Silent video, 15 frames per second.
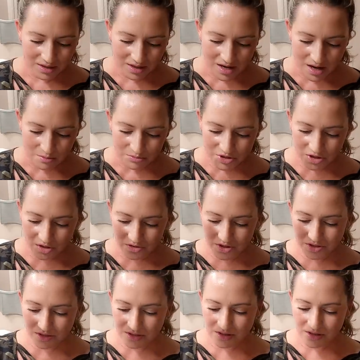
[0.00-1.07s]
Um, so
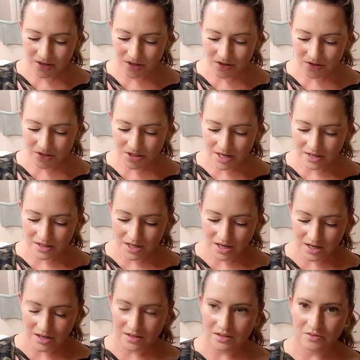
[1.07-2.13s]
this is their
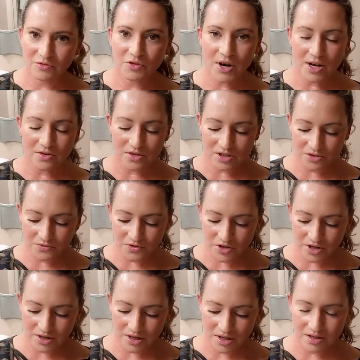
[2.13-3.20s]
Suncut,
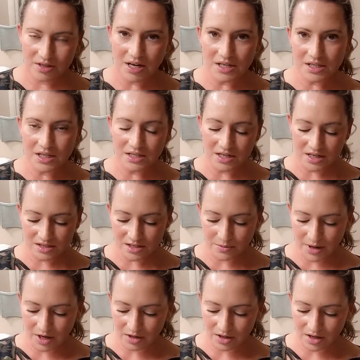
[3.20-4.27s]
fragrance-free, does contain some
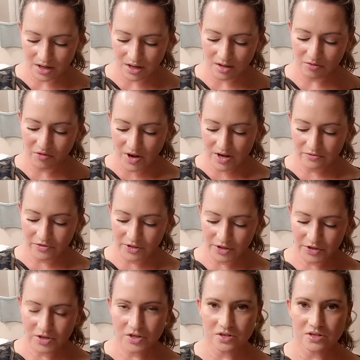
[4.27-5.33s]
alcohol, five
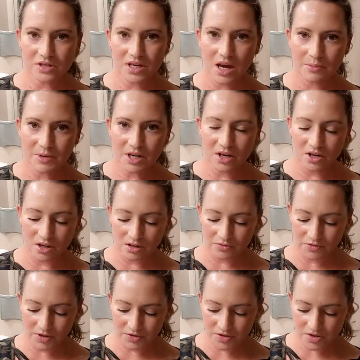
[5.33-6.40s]
filters, chemical
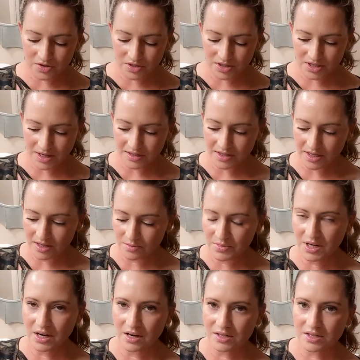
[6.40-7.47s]
filters, and titanium
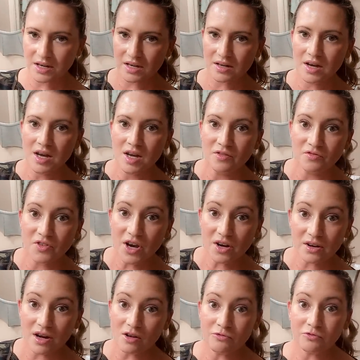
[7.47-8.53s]
dioxide.
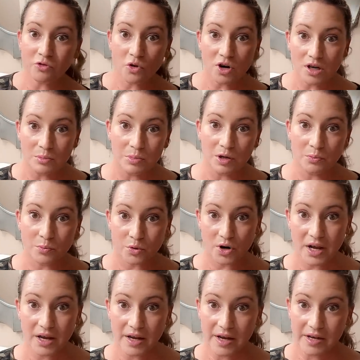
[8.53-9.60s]
Very affordable
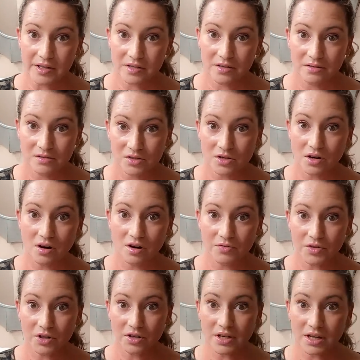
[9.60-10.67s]
brand. So if
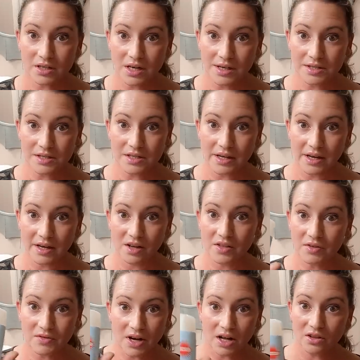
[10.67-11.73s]
you look at Yes Style,
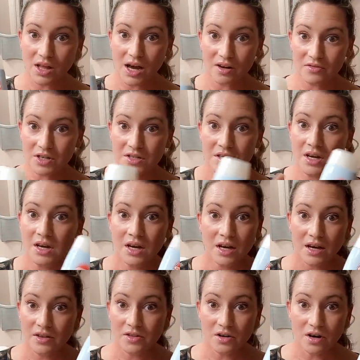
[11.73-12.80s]
they've got a lot of these,
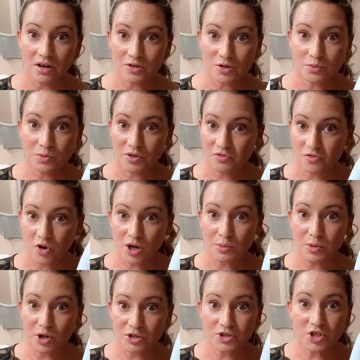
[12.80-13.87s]
and they're all super
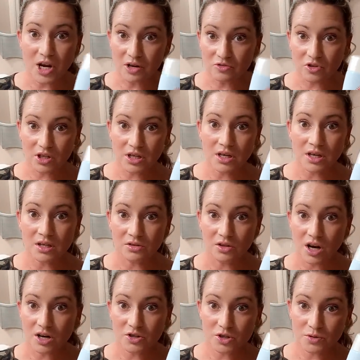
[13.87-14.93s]
affordable, generally in
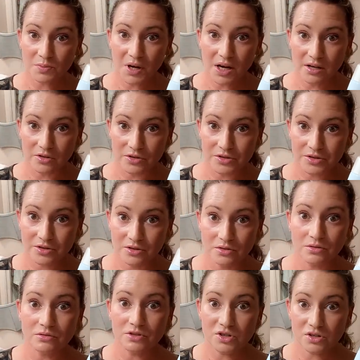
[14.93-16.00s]
larger bottles
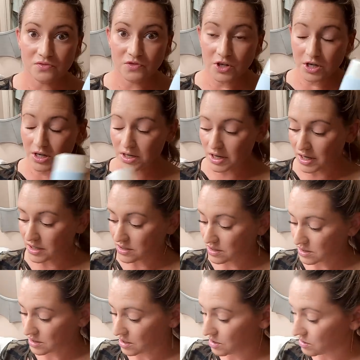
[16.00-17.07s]
too, which is very nice.
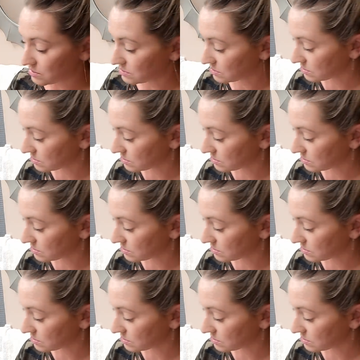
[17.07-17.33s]
So